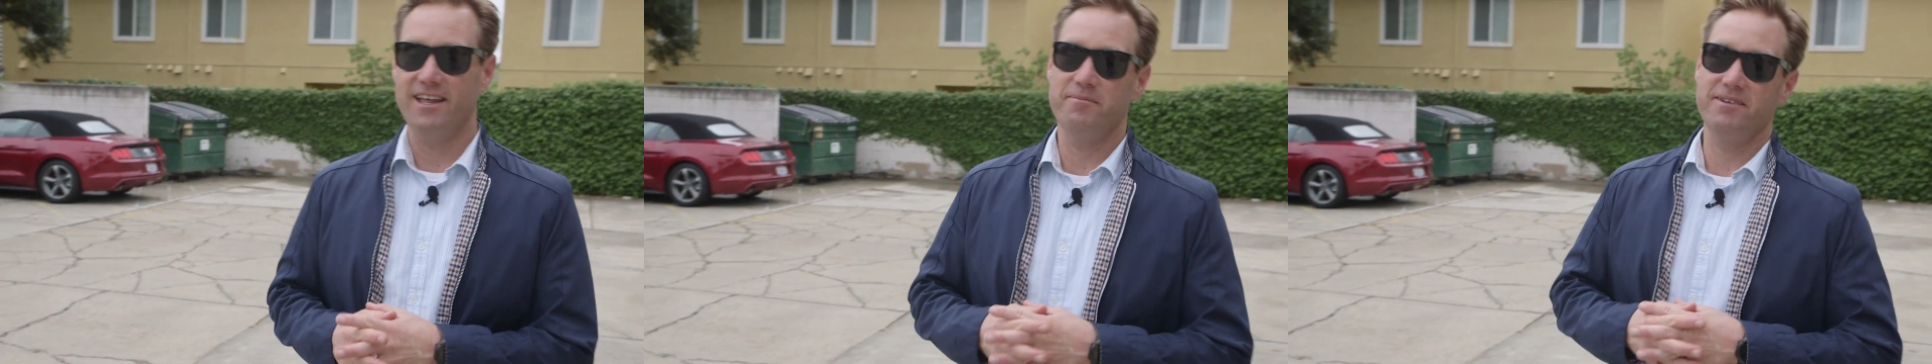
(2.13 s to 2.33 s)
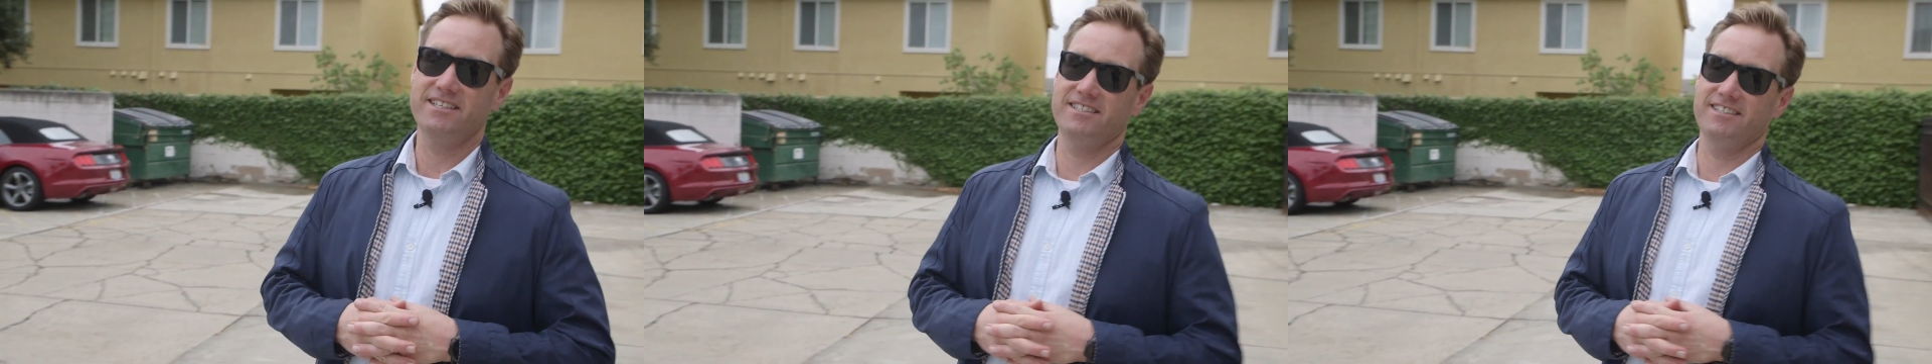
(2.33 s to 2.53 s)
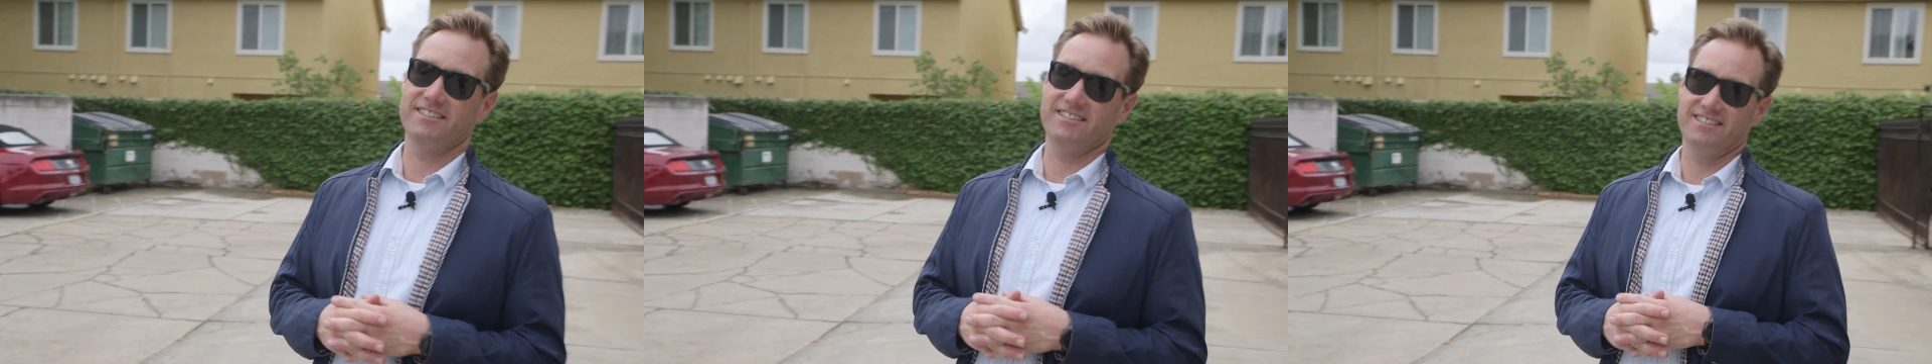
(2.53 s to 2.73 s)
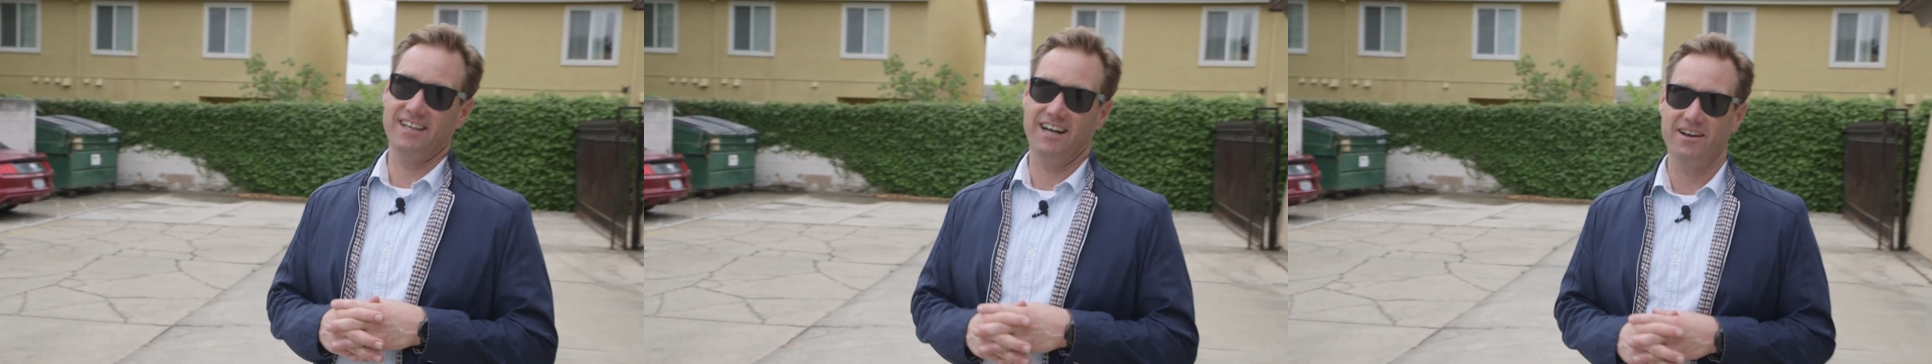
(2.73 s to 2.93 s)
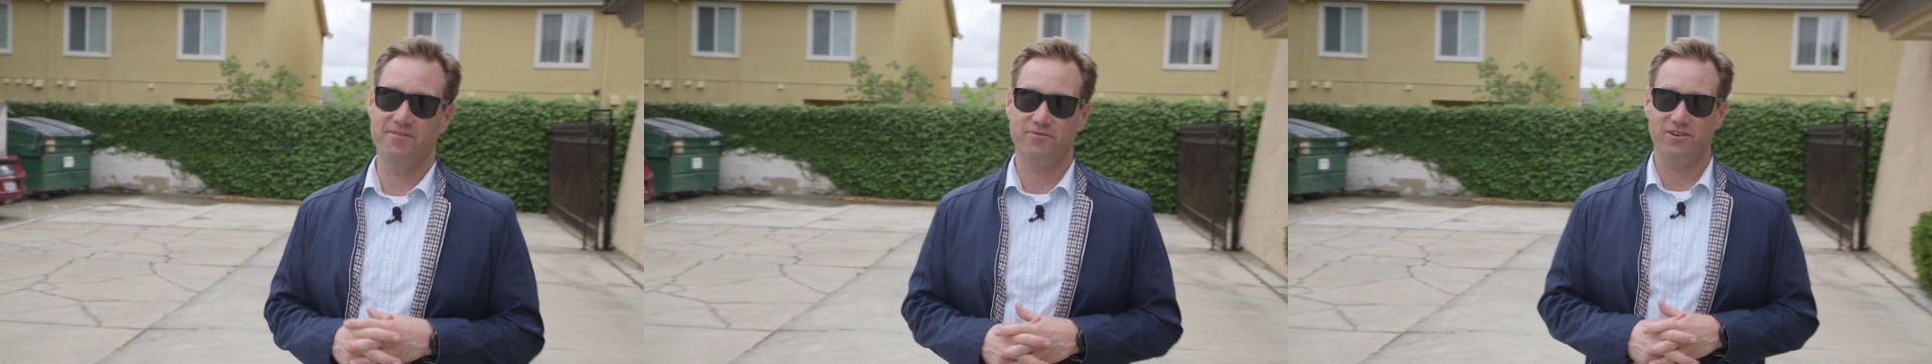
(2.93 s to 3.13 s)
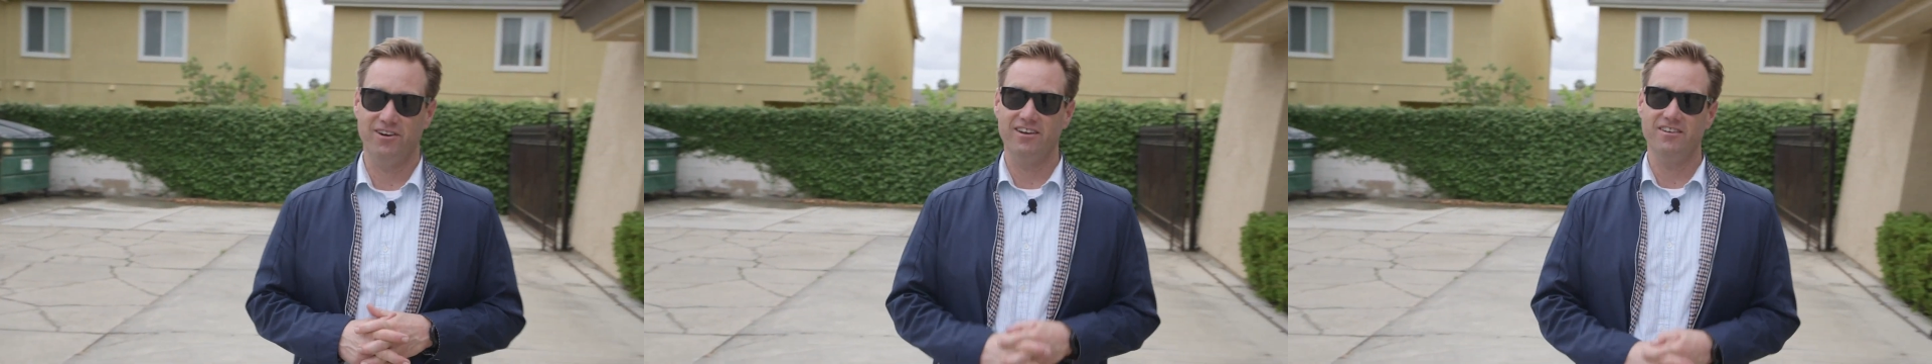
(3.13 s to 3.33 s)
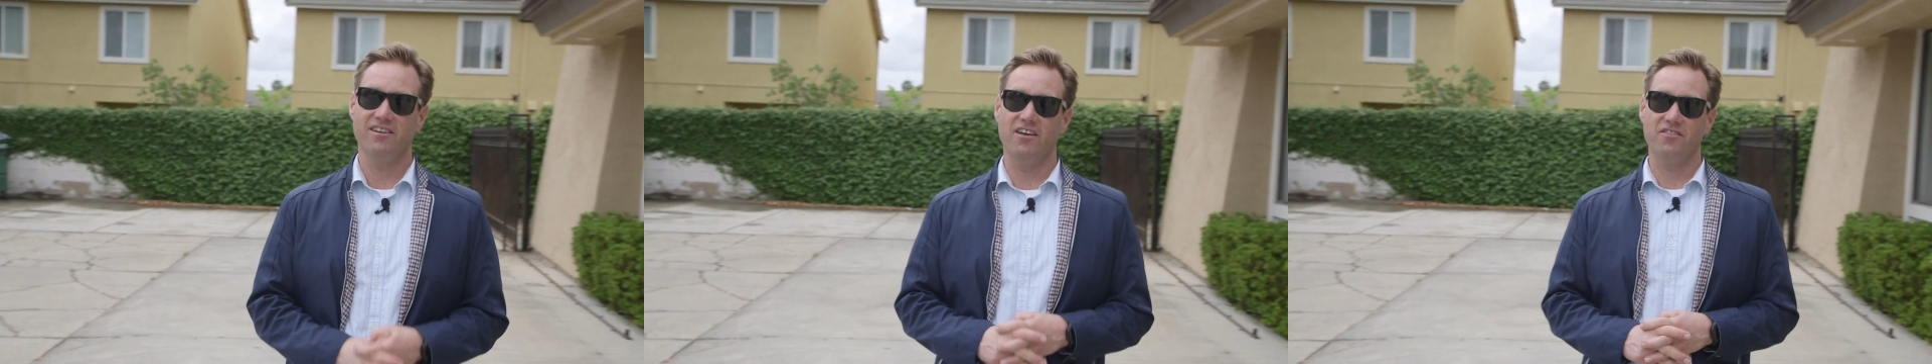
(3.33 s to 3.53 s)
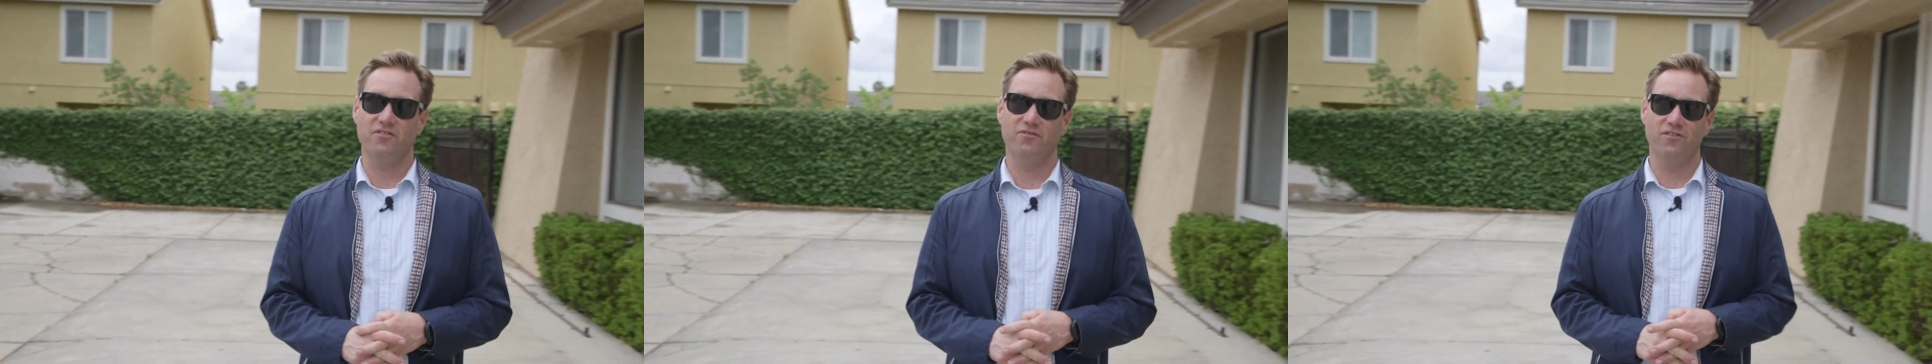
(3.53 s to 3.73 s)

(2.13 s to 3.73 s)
That means it's time for another